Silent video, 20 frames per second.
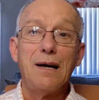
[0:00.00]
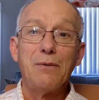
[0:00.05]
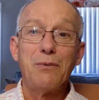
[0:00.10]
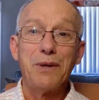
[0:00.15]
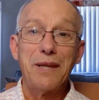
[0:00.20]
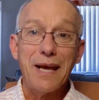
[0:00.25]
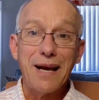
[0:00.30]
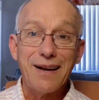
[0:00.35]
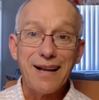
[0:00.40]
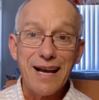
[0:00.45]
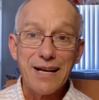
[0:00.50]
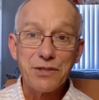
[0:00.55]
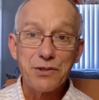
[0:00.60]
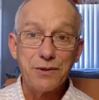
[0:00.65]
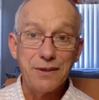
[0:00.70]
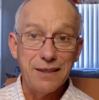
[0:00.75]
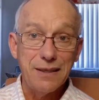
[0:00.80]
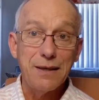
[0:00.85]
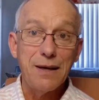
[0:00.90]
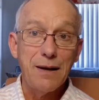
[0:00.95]
without
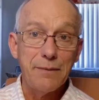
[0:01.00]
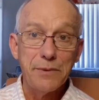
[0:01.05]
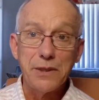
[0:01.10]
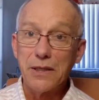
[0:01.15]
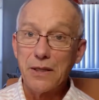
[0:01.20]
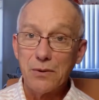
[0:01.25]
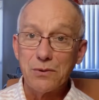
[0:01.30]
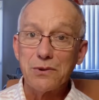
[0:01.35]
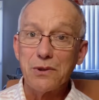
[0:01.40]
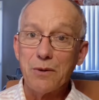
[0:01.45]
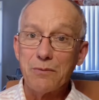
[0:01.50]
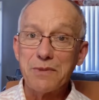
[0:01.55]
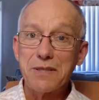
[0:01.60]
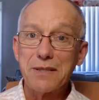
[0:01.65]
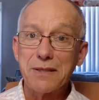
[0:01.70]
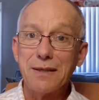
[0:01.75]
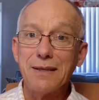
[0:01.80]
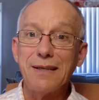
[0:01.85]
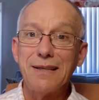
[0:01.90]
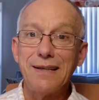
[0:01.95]
actually coming to Oklahoma
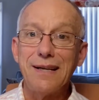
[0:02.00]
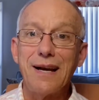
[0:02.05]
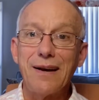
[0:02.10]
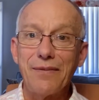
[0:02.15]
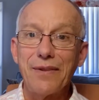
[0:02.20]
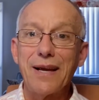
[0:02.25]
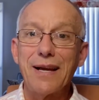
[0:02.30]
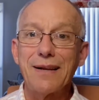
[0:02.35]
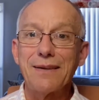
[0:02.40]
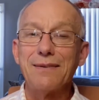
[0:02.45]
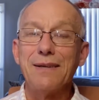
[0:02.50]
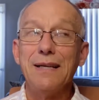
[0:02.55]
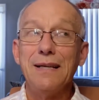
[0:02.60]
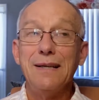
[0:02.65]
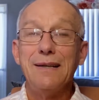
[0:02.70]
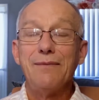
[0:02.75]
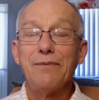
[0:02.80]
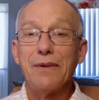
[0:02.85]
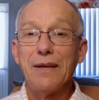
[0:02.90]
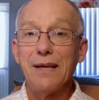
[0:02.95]
City. Now that
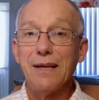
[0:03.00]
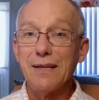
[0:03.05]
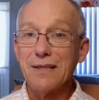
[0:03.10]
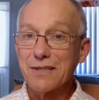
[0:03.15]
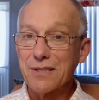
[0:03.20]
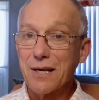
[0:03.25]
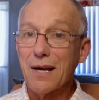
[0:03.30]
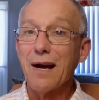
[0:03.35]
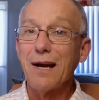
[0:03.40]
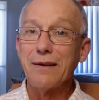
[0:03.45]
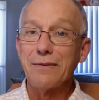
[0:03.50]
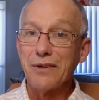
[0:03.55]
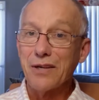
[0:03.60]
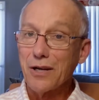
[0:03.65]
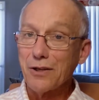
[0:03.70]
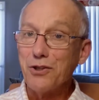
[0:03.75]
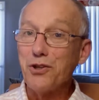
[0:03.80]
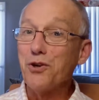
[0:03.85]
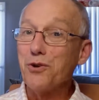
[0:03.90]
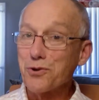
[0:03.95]
is kind of an
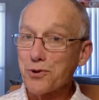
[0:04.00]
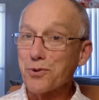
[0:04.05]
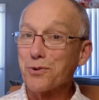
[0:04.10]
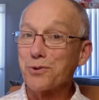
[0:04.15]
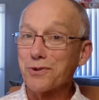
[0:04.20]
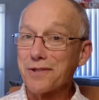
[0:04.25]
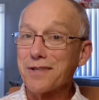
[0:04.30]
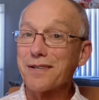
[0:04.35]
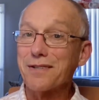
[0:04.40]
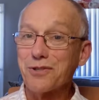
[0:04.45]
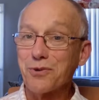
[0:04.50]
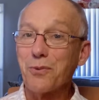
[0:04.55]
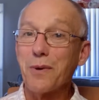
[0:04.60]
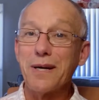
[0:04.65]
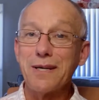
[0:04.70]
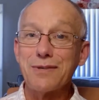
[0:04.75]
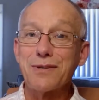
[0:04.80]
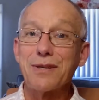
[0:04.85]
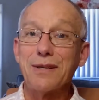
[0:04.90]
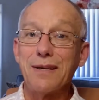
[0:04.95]
unusual
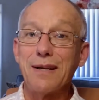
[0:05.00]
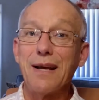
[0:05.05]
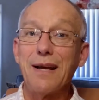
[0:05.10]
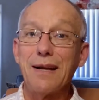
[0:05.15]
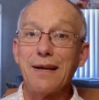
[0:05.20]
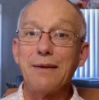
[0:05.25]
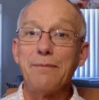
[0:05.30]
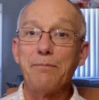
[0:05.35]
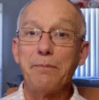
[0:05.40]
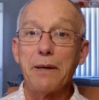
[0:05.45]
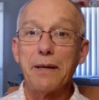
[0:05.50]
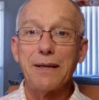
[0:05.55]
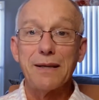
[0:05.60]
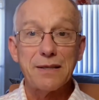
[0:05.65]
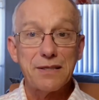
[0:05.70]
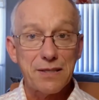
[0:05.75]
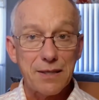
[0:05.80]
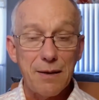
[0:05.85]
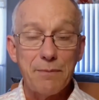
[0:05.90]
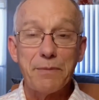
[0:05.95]
situation, but
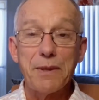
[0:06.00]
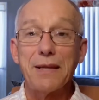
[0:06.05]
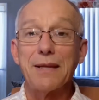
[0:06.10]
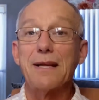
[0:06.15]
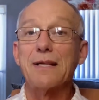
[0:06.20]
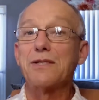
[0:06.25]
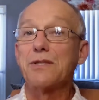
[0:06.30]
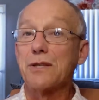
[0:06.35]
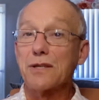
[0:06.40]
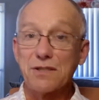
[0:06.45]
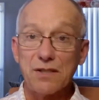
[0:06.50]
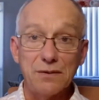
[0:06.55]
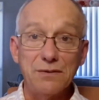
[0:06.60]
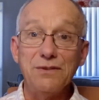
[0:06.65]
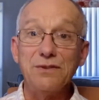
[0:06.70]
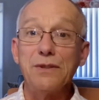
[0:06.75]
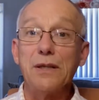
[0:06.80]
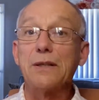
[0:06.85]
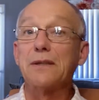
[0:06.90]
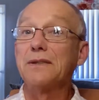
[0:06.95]
it's something that's just
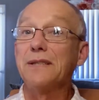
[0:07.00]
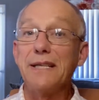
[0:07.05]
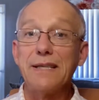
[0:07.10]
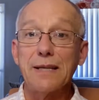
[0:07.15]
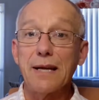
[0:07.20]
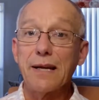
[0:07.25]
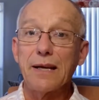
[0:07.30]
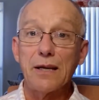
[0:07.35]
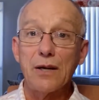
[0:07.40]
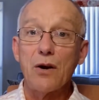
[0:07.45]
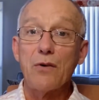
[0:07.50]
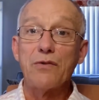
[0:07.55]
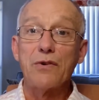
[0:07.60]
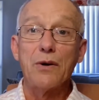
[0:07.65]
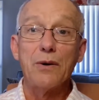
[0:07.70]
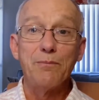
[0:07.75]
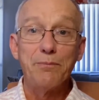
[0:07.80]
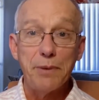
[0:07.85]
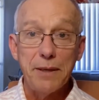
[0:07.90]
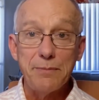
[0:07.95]
literally taken
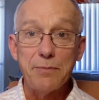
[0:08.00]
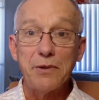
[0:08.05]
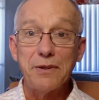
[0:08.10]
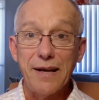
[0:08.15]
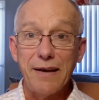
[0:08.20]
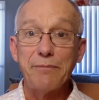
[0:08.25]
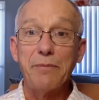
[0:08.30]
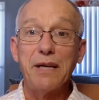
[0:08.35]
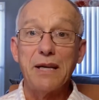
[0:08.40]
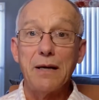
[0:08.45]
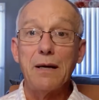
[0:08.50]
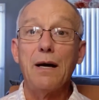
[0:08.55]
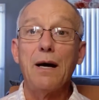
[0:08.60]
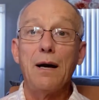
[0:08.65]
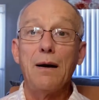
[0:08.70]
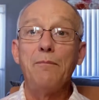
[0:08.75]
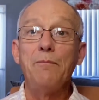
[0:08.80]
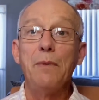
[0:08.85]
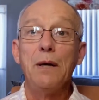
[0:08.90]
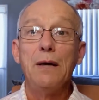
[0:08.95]
over, and people have
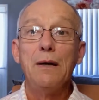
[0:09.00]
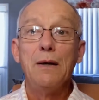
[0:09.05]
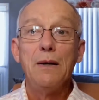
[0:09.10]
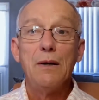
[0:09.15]
become